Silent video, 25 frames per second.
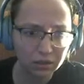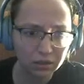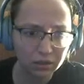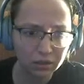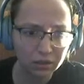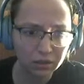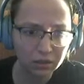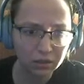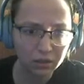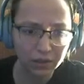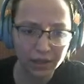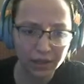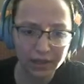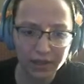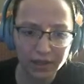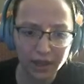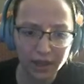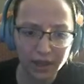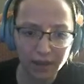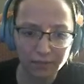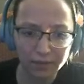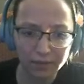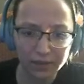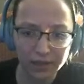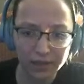Okay, yeah,
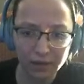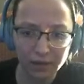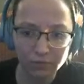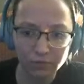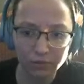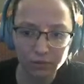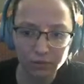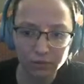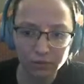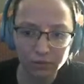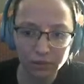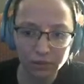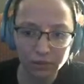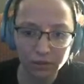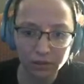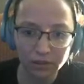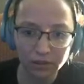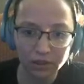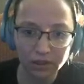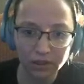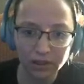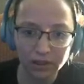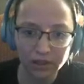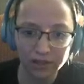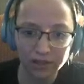I've read that one.
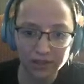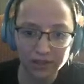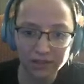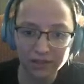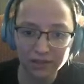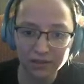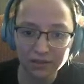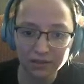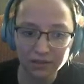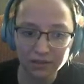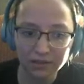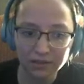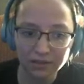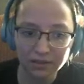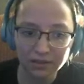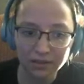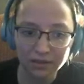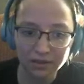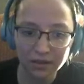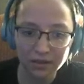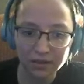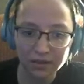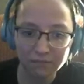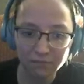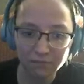Okay, it doesn't
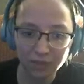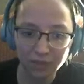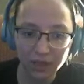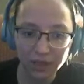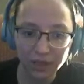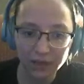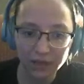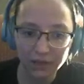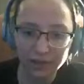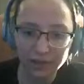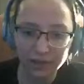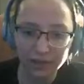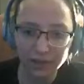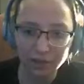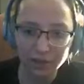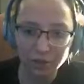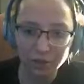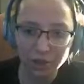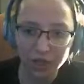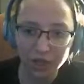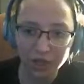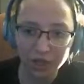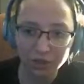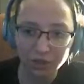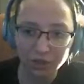seem like anything's
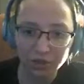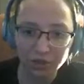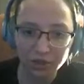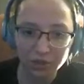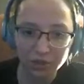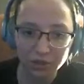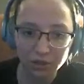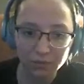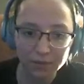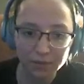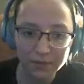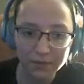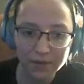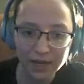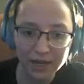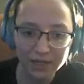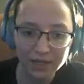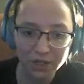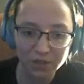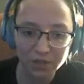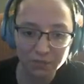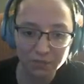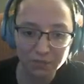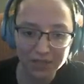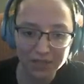changed here. Maybe I
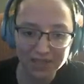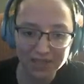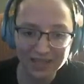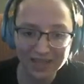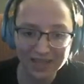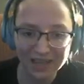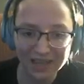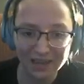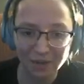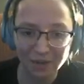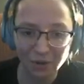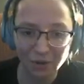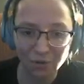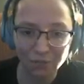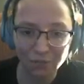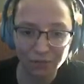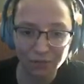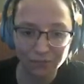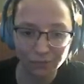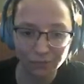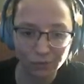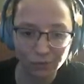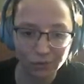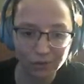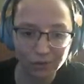just missed that note
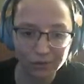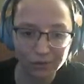before.